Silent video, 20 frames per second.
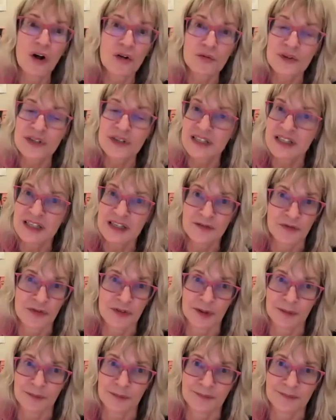receive
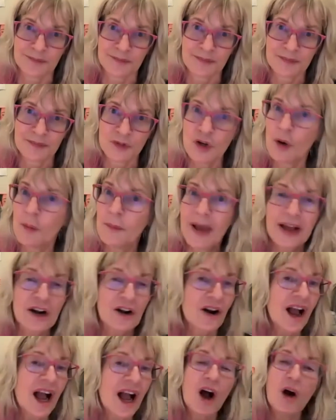them. No matter
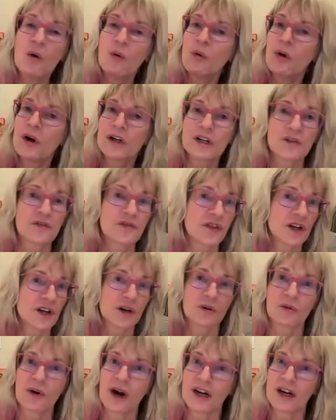how wonderful
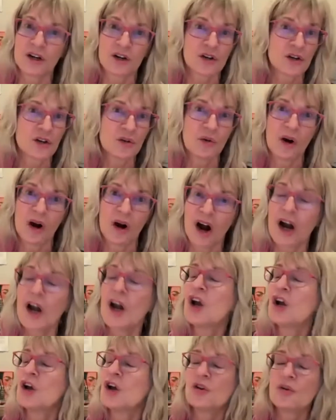a writer you are
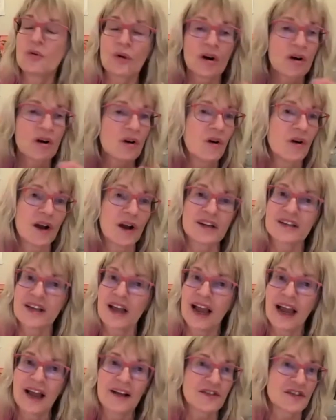going to
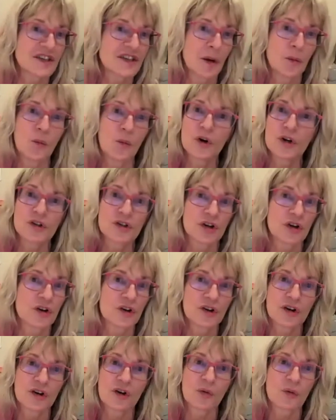have someone
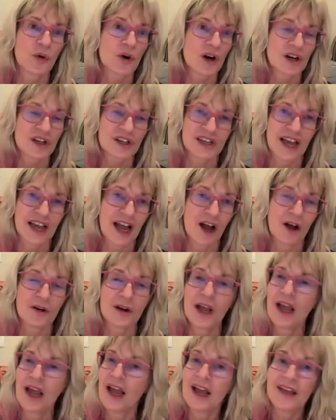turn your work down.
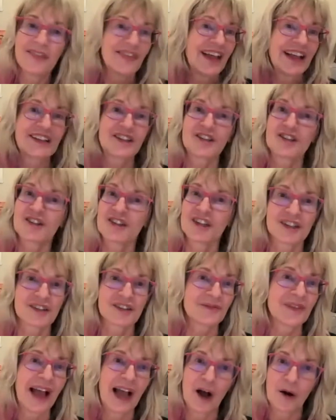That's just
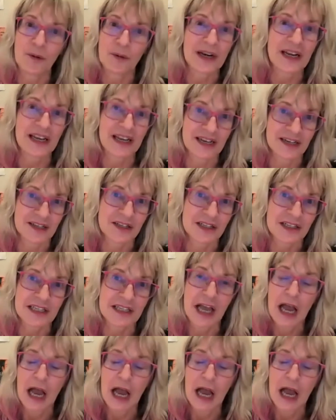how it is.